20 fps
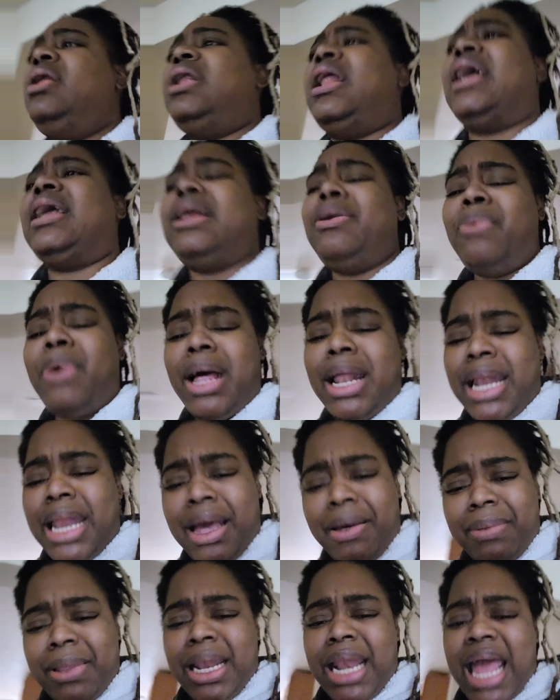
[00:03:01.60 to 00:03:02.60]
like, he wasn't
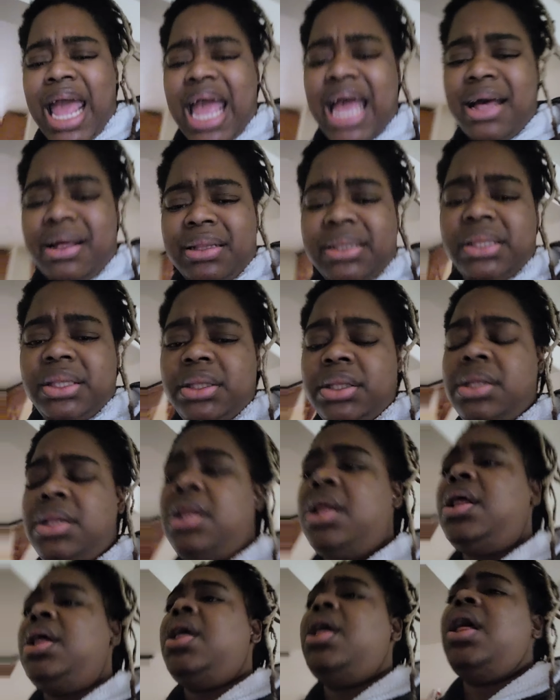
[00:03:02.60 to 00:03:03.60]
never in the house.
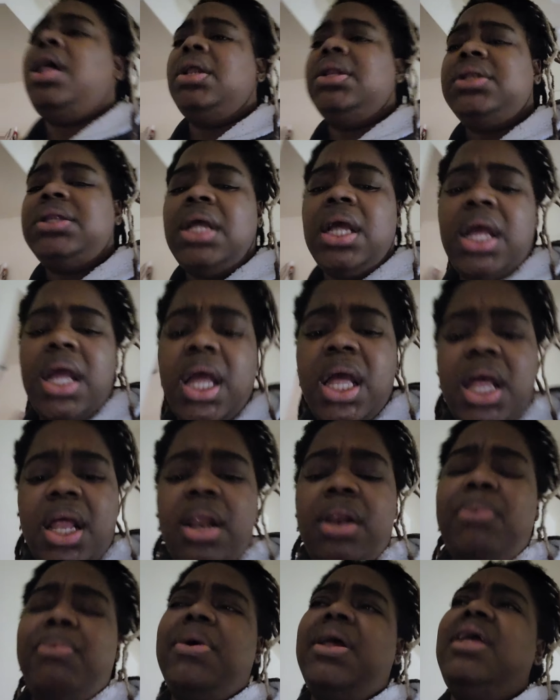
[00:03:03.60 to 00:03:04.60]

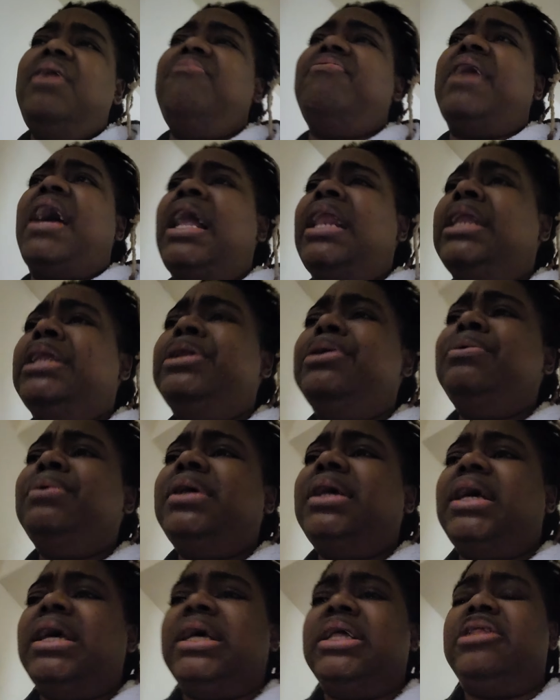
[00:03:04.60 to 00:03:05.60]
Then, when he finally do
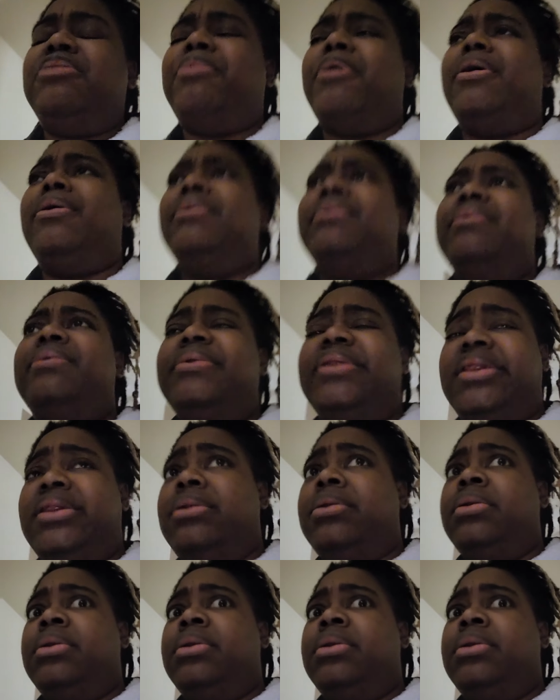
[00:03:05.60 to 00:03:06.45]
get exposed,